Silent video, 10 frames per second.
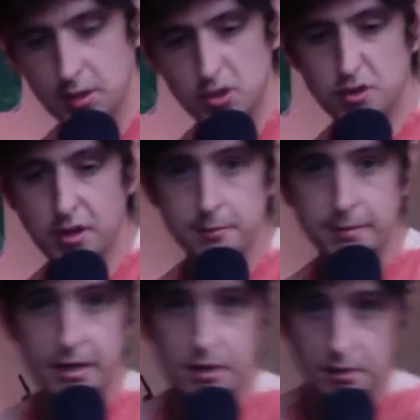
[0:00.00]
Dried
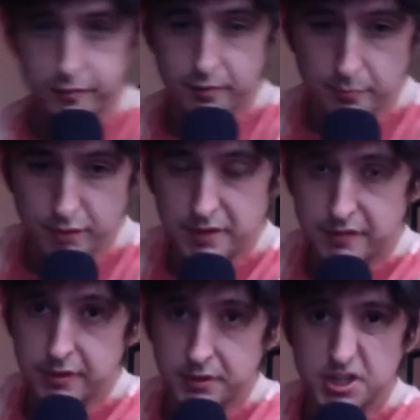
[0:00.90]
mango from
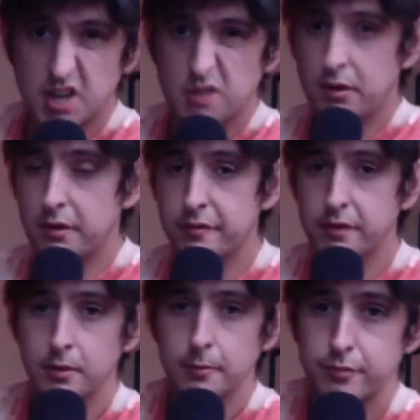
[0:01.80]
Refill. Check out
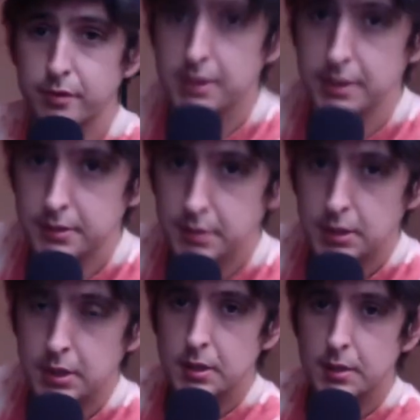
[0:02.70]
Refill. Brilliant.
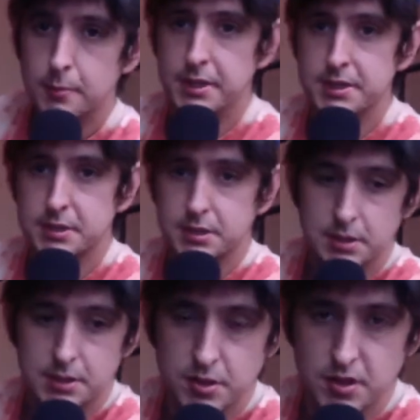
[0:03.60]
Based in
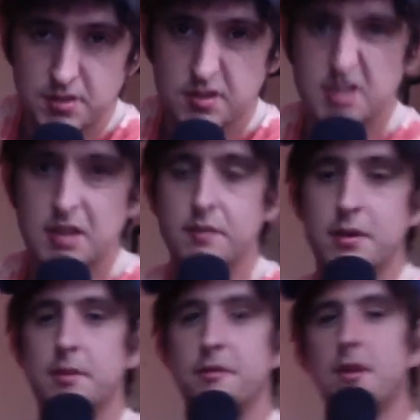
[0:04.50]
Toxteth
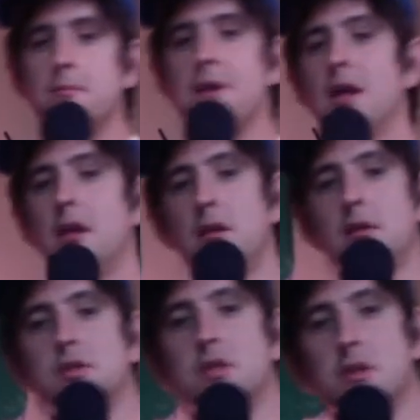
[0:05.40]
TV, my friend Mel.
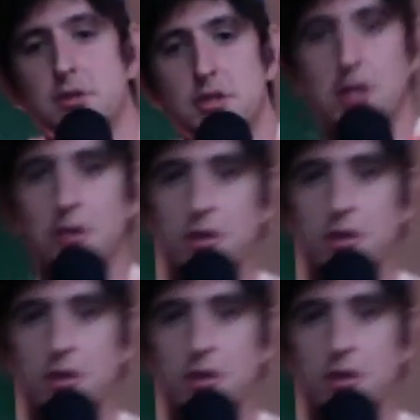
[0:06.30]
Go and check out.